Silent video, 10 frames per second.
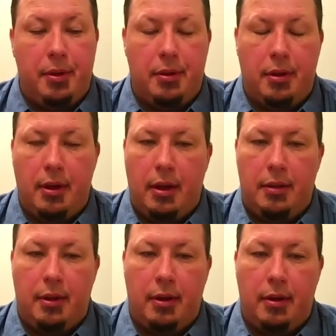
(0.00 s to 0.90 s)
and
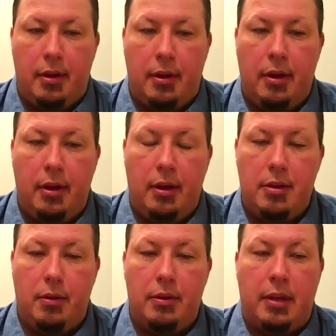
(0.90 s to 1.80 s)

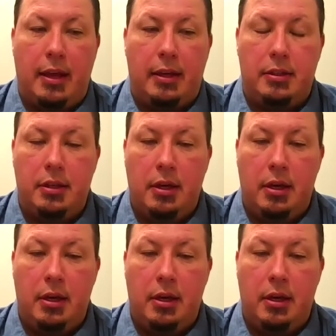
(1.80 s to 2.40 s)
it takes